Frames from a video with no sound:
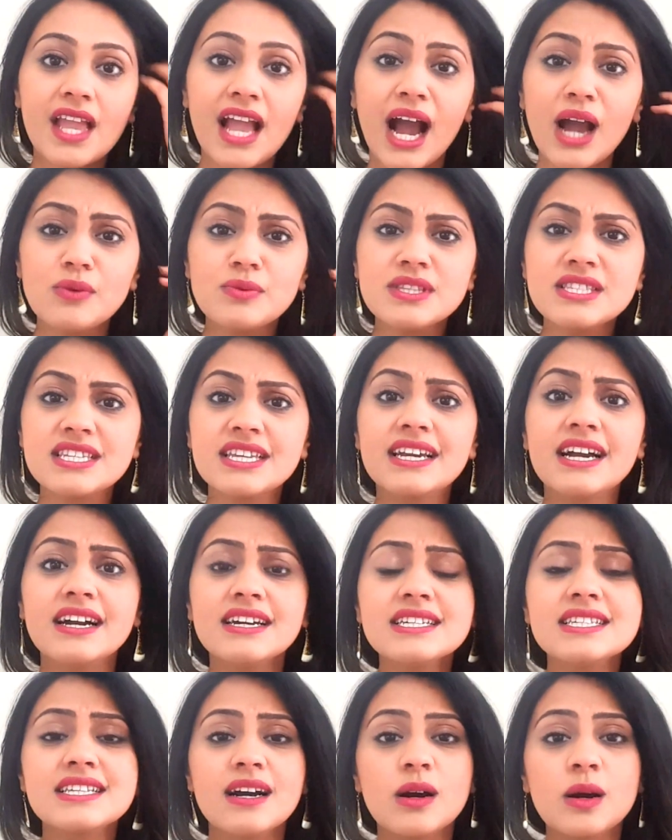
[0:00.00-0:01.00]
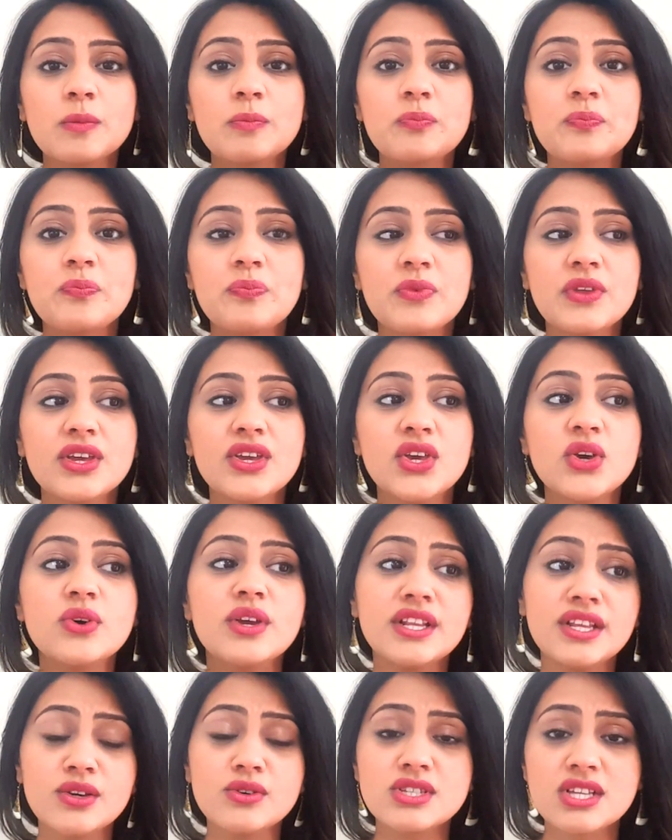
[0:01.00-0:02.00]
I would say, guys, you
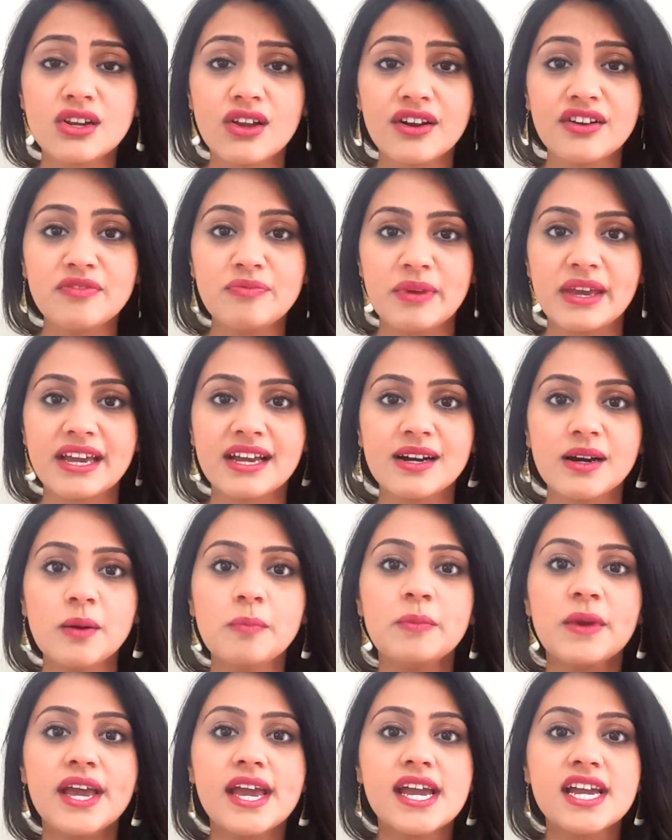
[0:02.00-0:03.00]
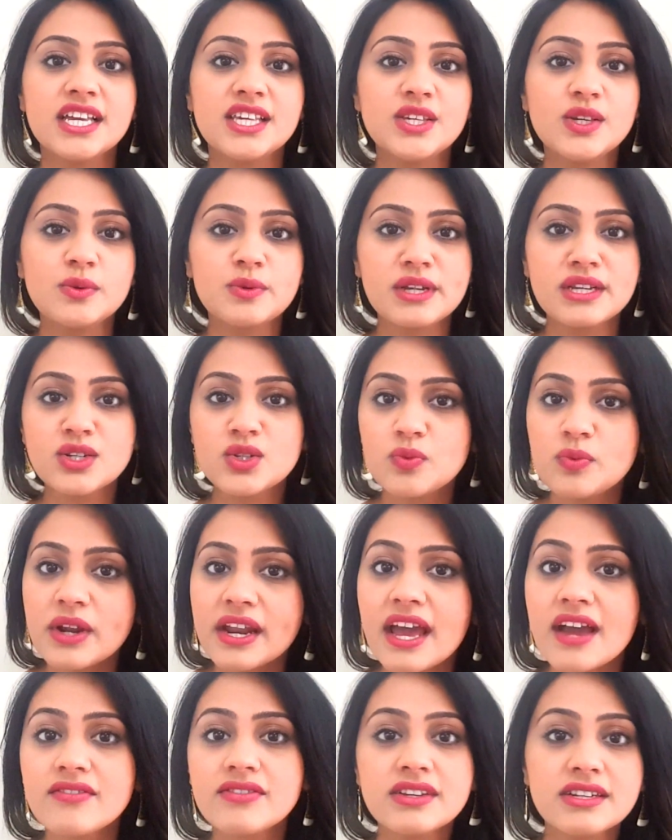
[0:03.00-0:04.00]
can use a lot of makeup, you can do
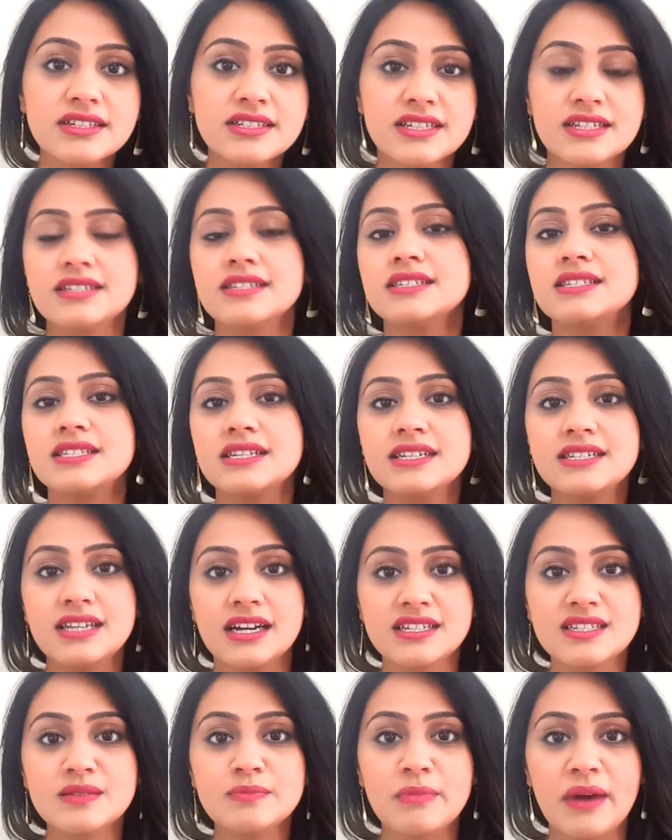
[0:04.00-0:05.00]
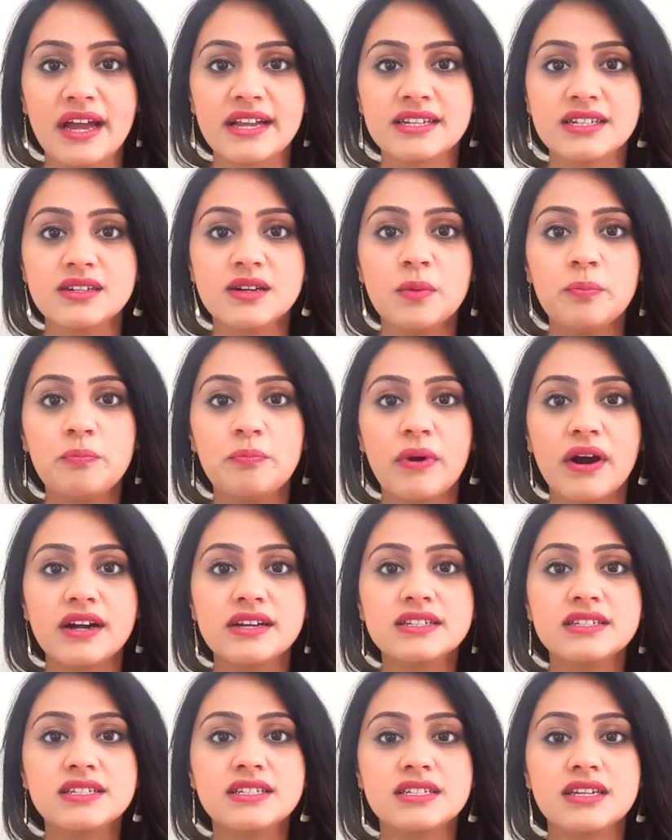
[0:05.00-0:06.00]
whatever it is, it doesn't matter,
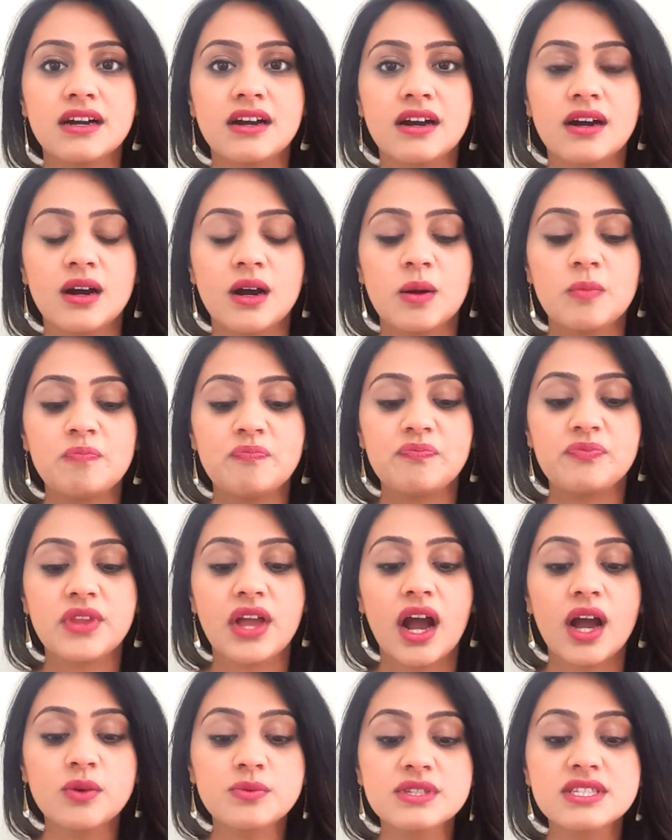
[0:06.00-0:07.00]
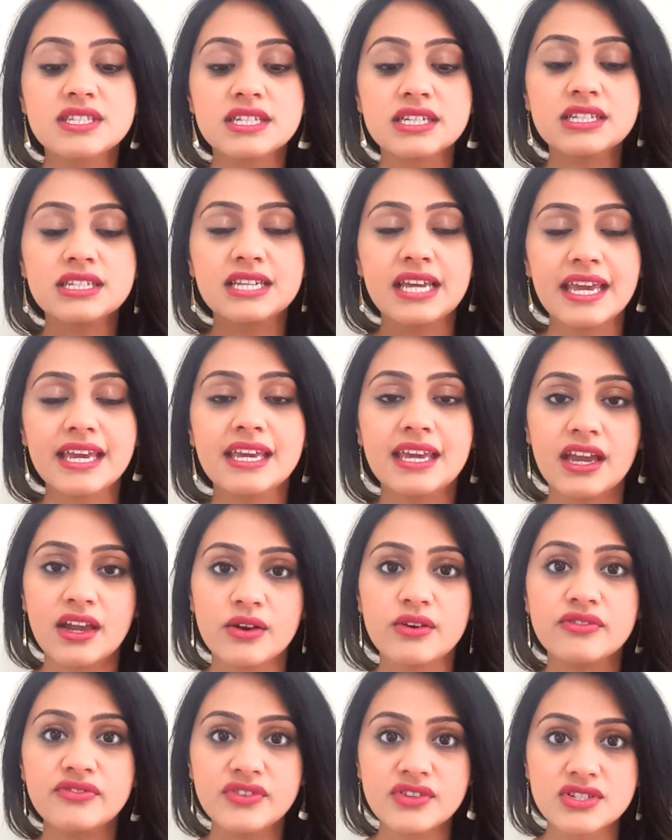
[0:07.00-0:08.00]
but I would say take
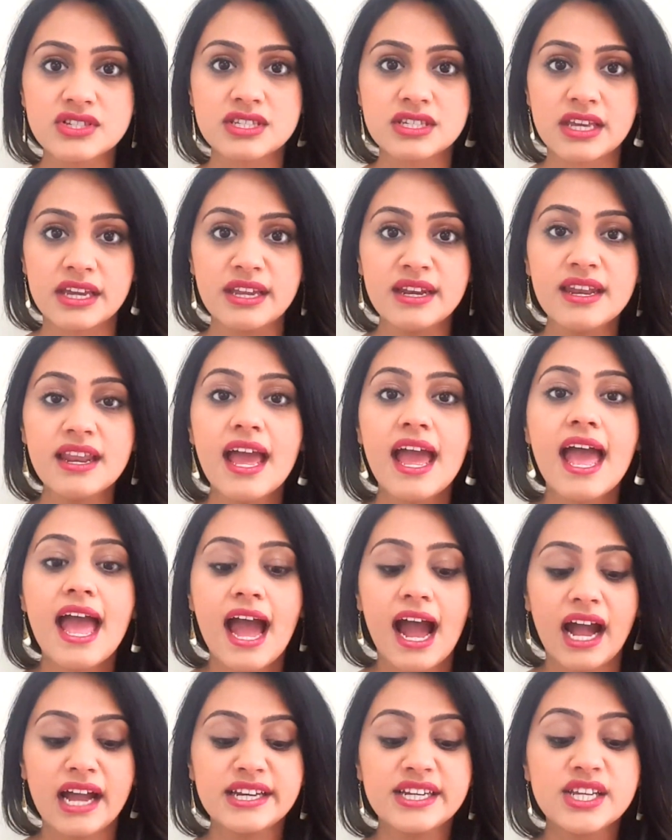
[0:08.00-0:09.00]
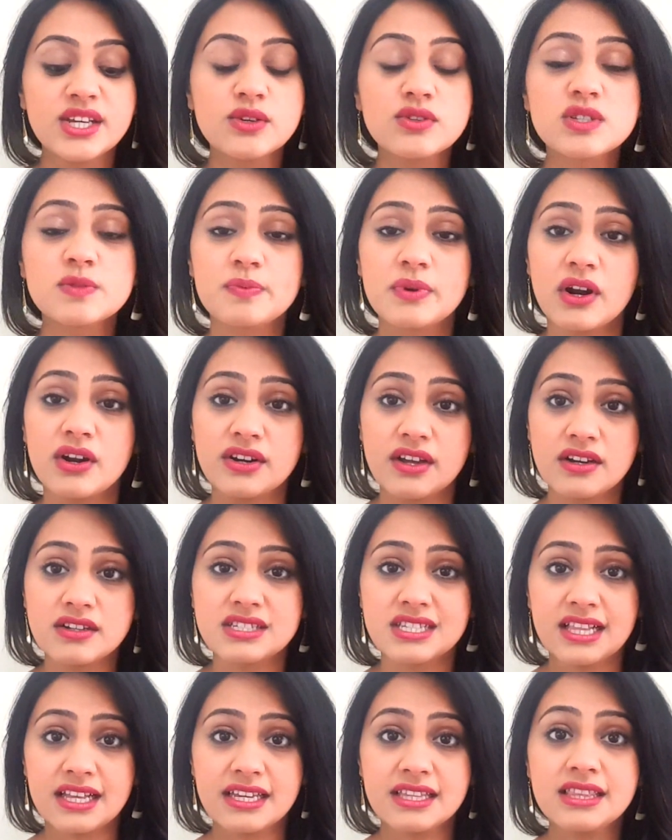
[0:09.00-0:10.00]
care of your skin and use
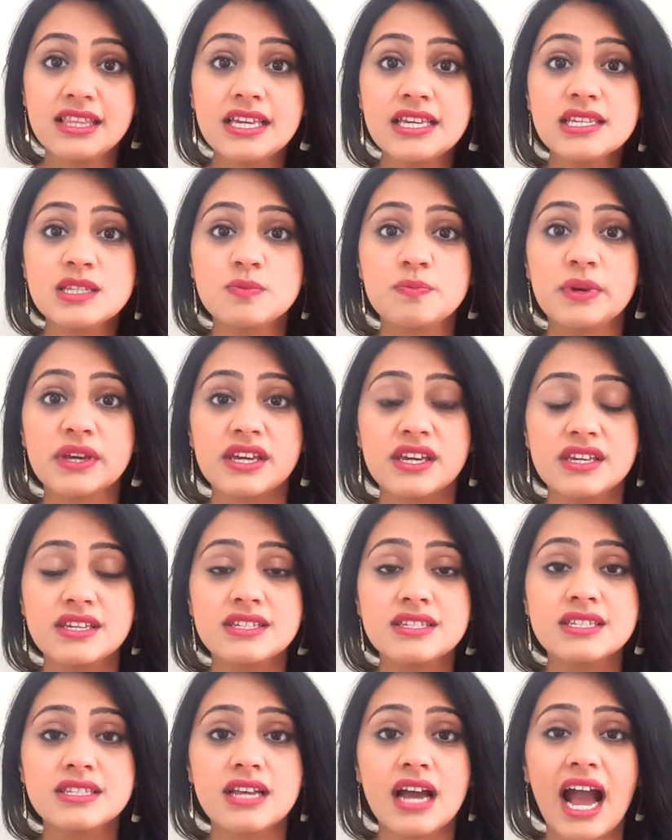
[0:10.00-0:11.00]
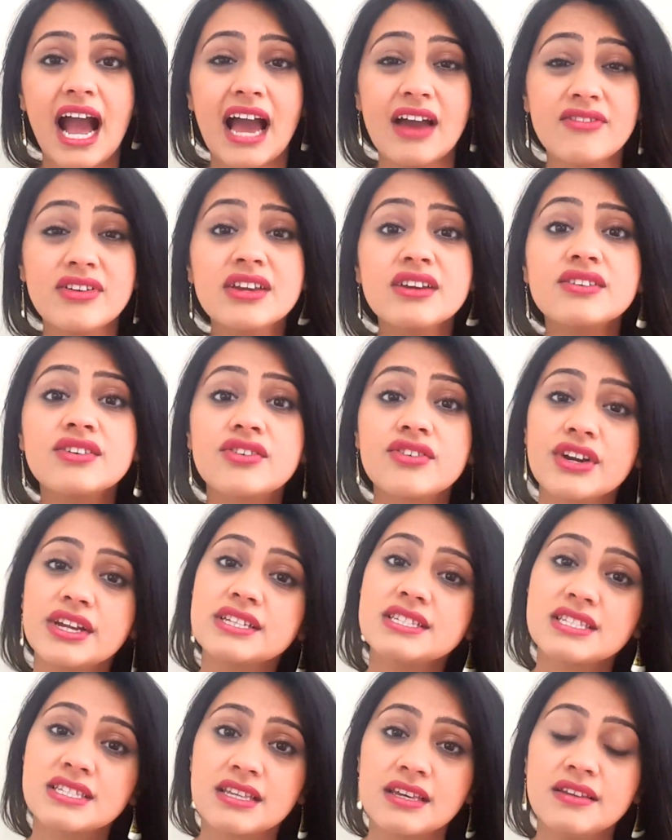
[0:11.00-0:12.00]
products like these, because having a
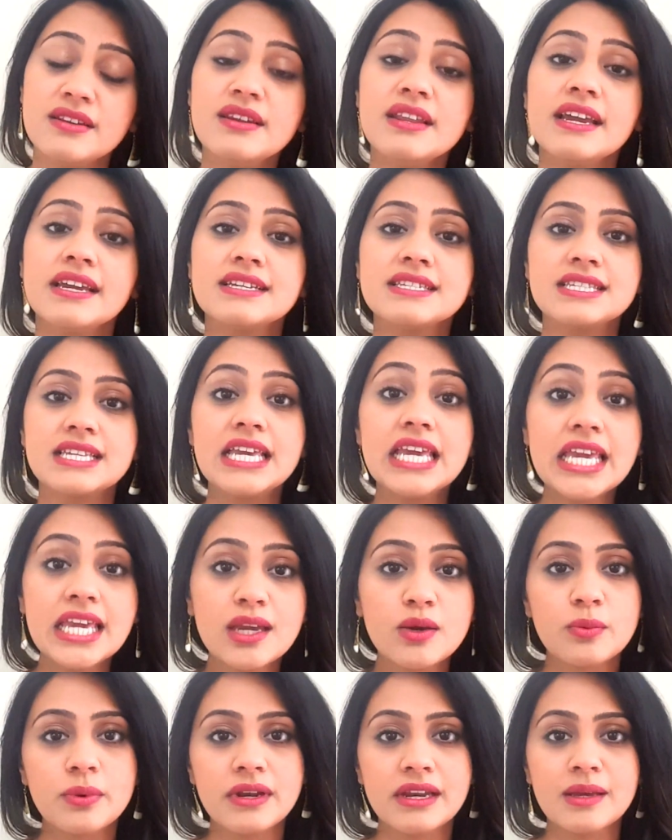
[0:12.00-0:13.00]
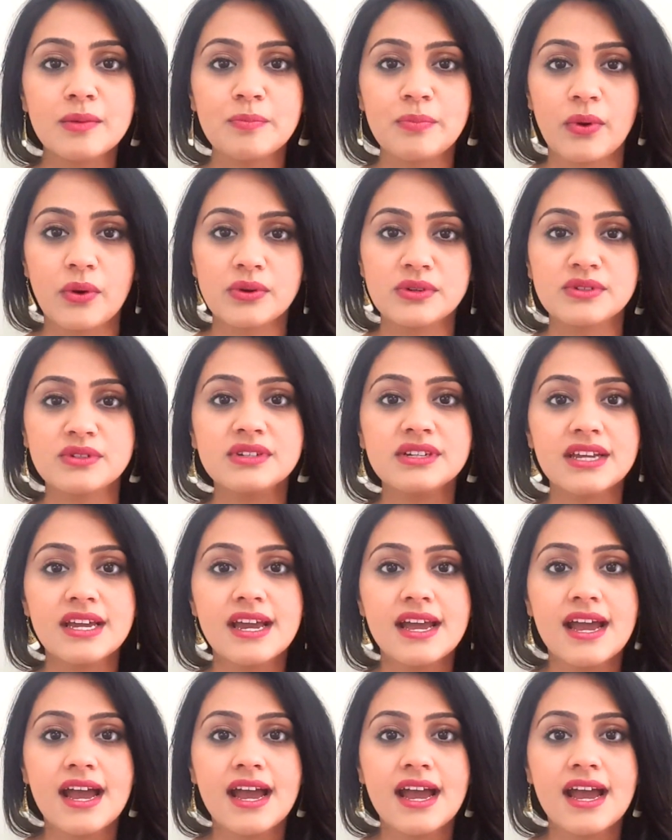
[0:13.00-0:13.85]
great skin is equally important.